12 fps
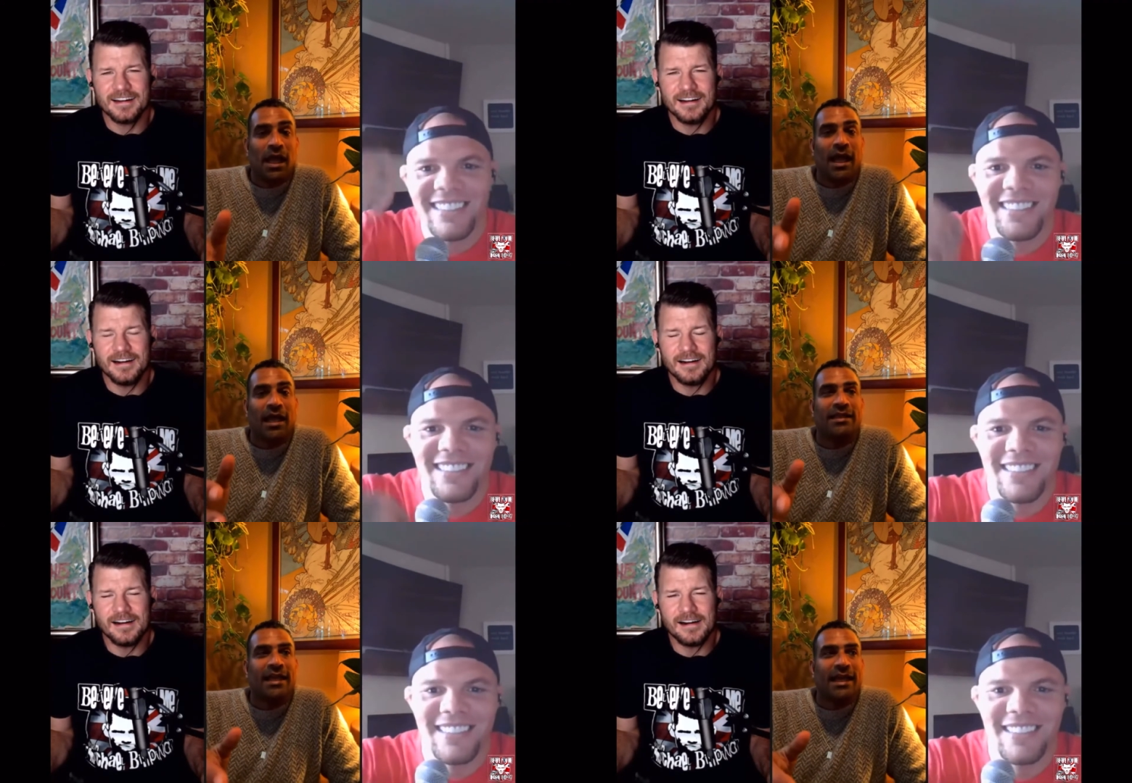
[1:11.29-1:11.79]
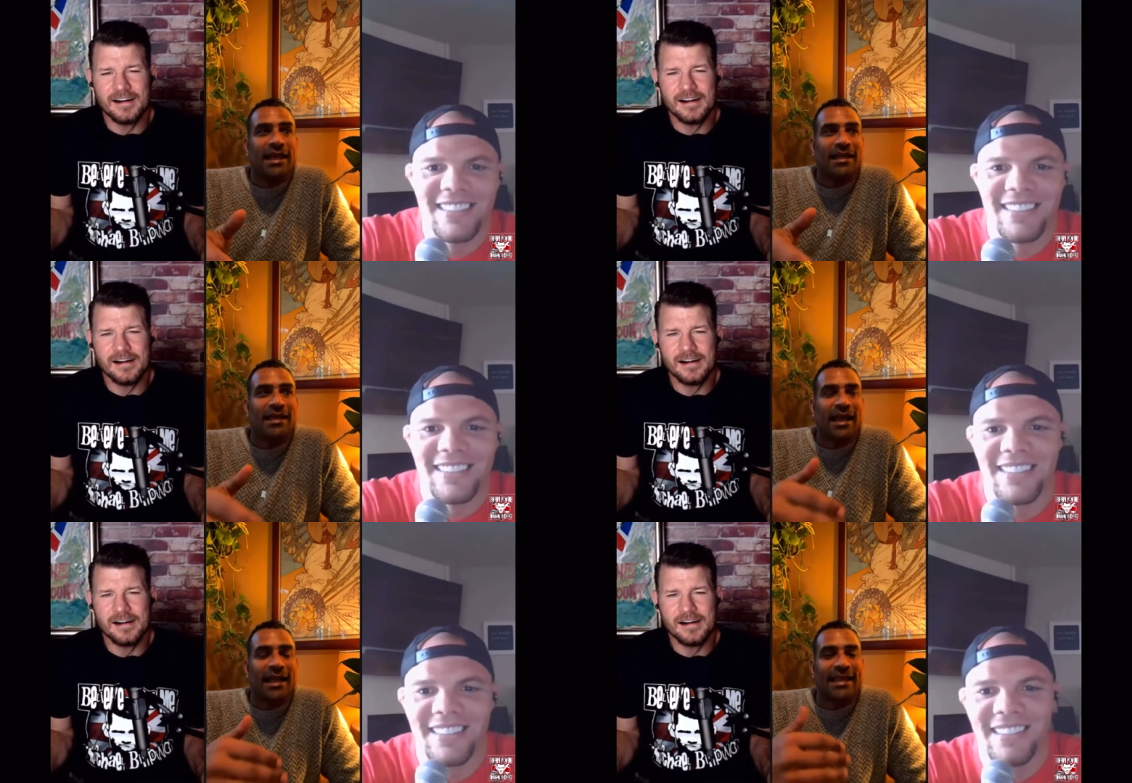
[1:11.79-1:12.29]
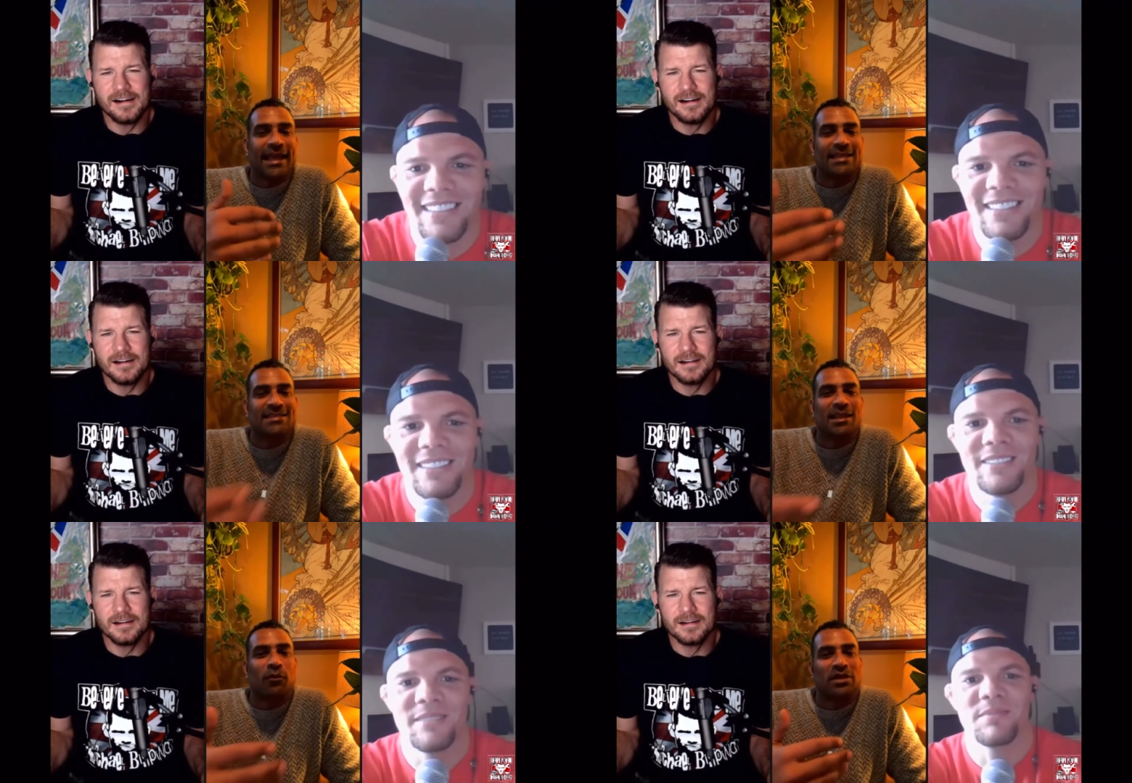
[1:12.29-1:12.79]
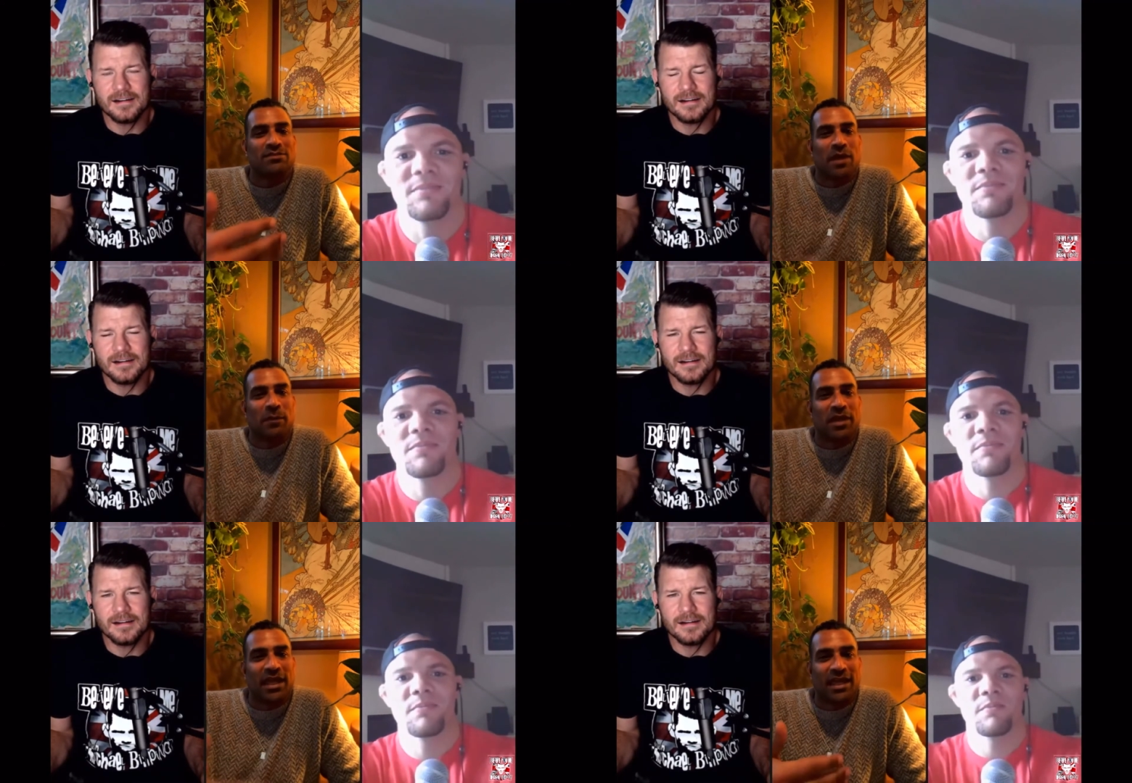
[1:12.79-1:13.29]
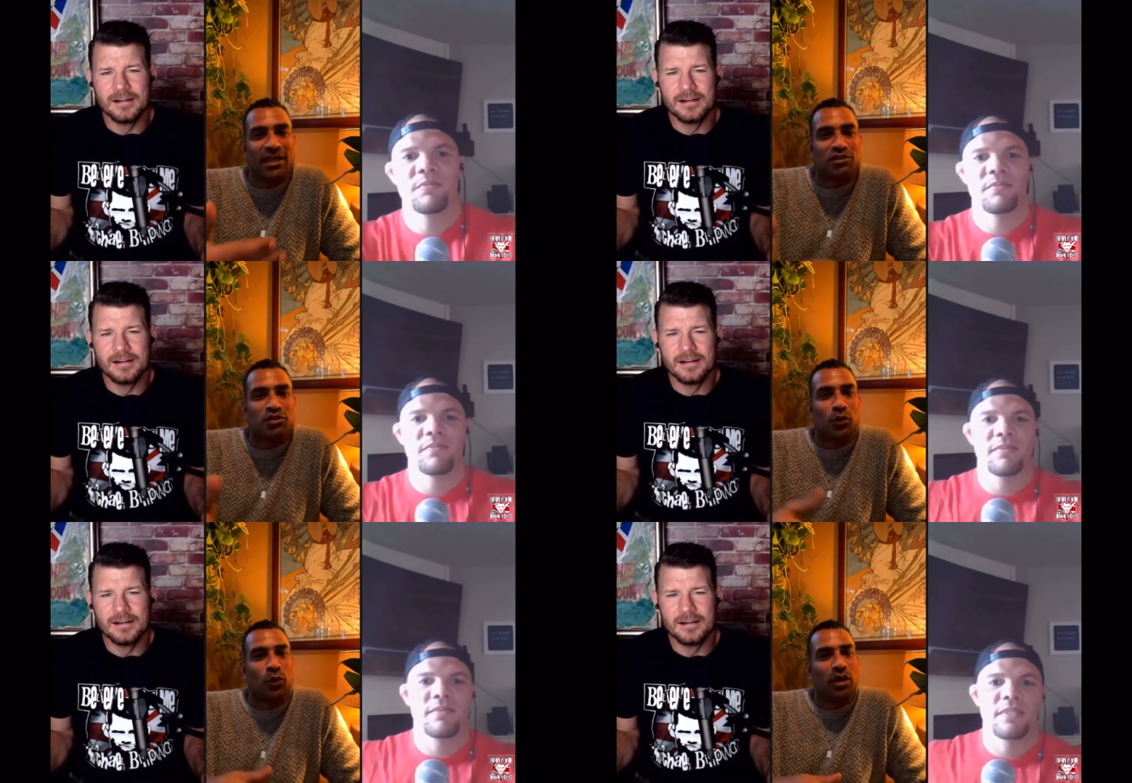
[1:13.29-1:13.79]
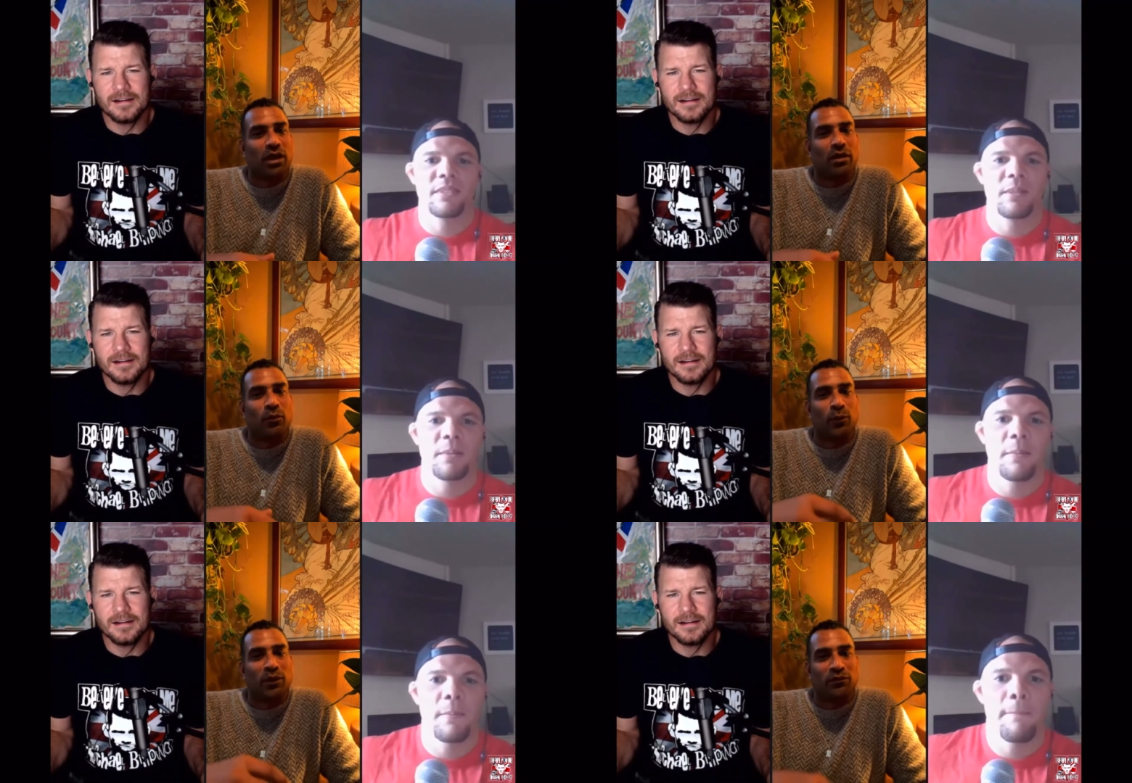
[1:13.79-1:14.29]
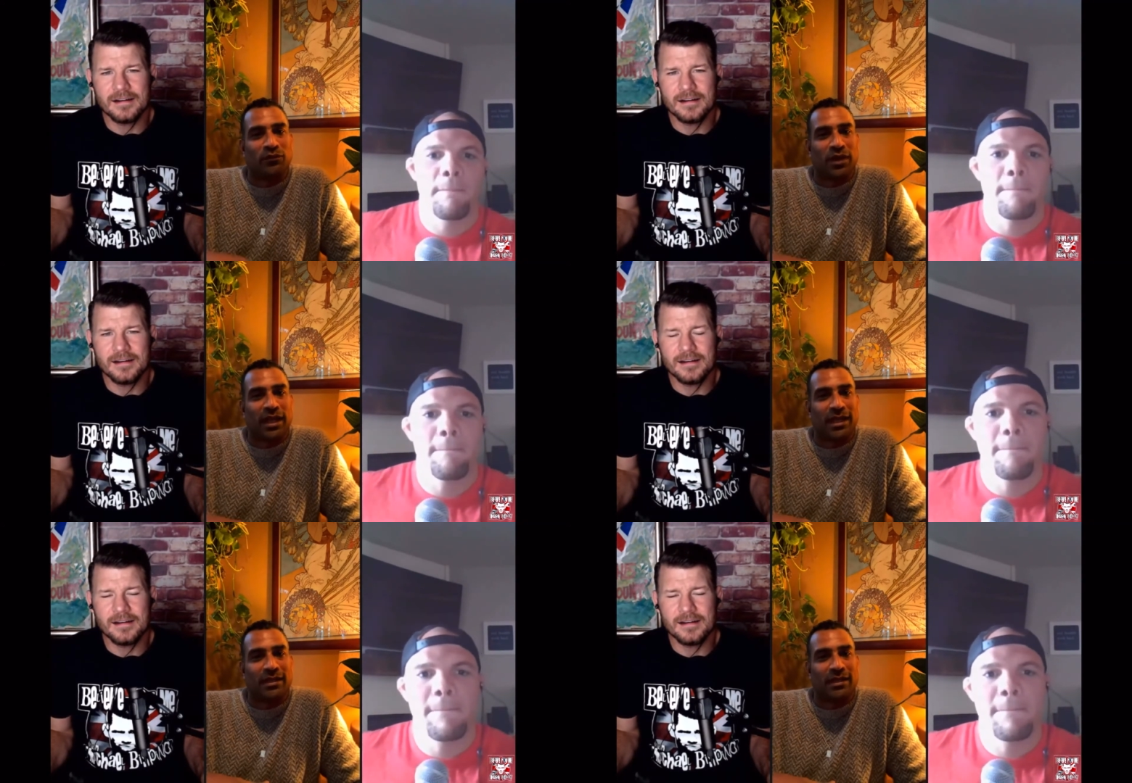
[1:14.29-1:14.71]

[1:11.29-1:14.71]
Speaker 1: And then I guess there was maybe an issue where with like